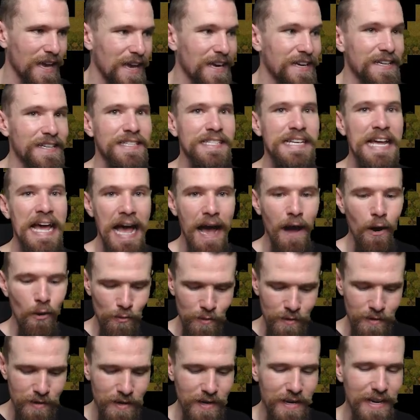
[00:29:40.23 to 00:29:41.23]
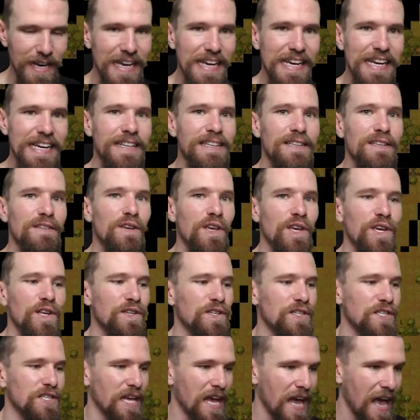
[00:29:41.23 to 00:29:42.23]
Edgartown.
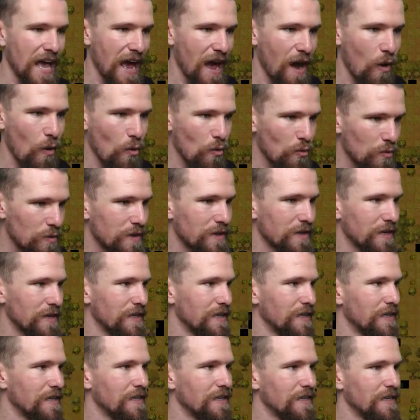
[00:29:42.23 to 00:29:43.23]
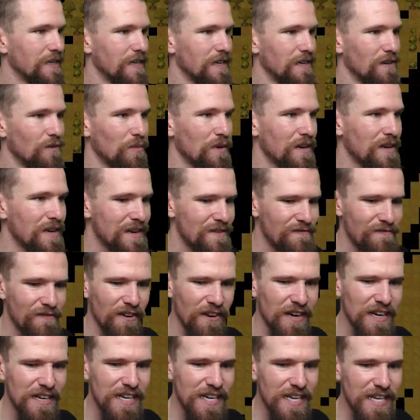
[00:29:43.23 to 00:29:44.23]
Edgartown. We're
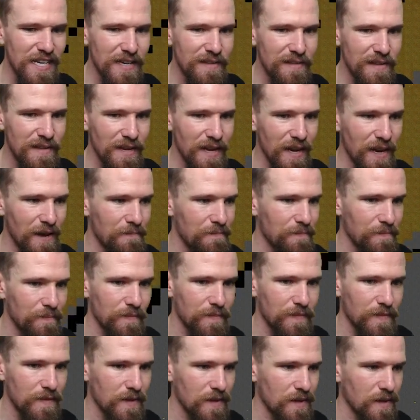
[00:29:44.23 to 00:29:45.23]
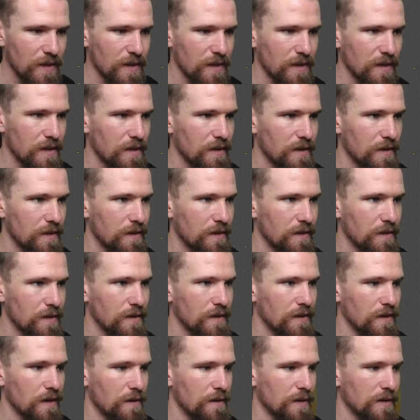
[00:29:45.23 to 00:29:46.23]
very nearly there.
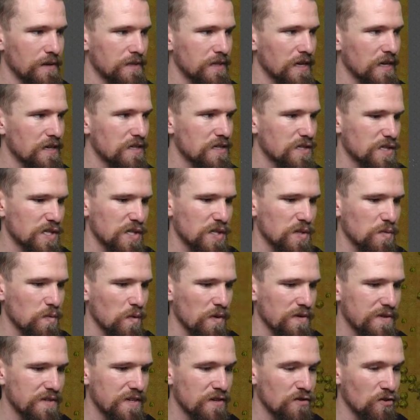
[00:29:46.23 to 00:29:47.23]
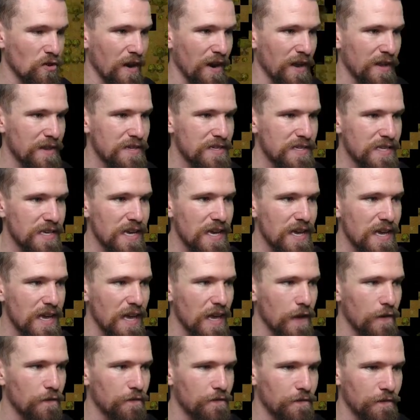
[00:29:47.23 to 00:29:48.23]
I think Dusk just wants to try and see
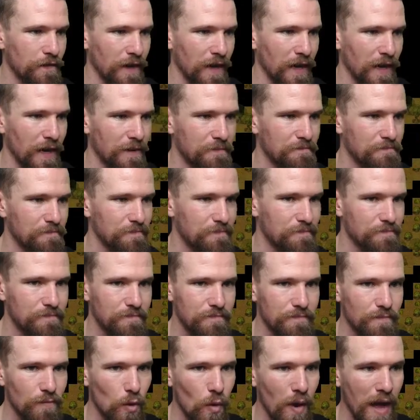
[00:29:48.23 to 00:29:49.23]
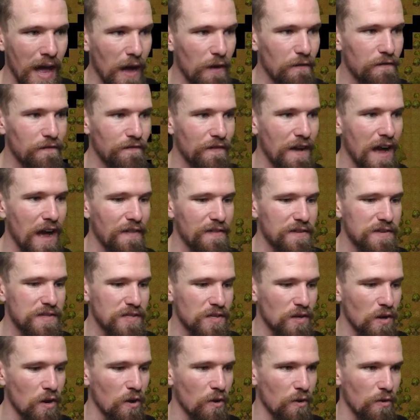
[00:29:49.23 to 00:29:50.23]
if, well, how far
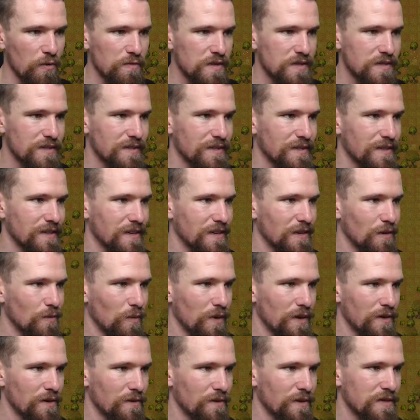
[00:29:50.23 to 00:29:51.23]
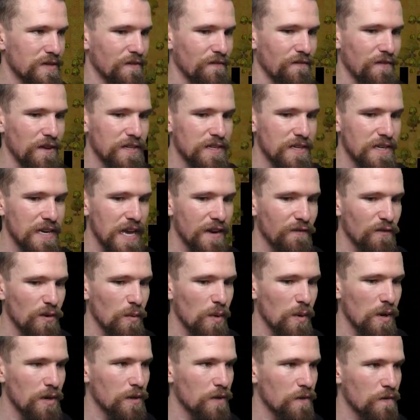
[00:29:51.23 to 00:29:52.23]
this goes. Whether it's affecting
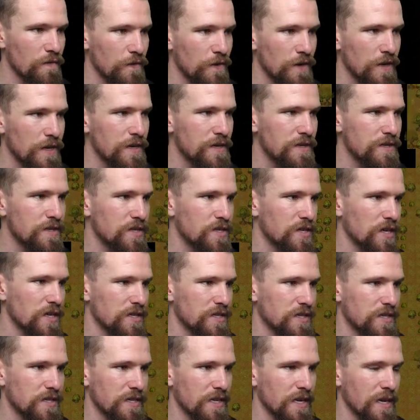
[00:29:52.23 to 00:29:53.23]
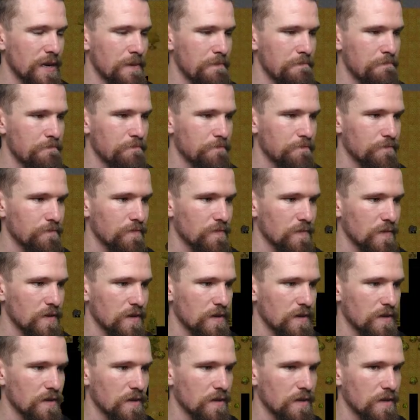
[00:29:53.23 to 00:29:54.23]
everyone, or if it is just
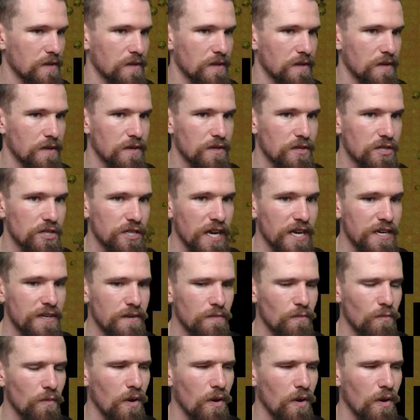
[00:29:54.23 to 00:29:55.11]
shade...